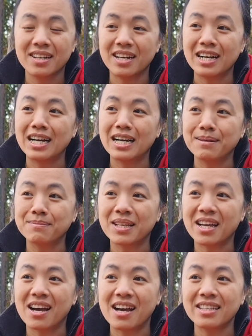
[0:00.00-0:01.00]
they
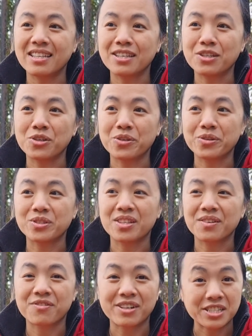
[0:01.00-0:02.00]
either use
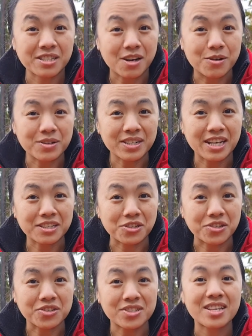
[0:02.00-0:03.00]
fresh coconut
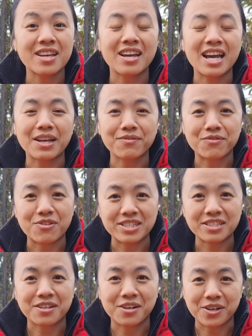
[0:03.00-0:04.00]
juice and fresh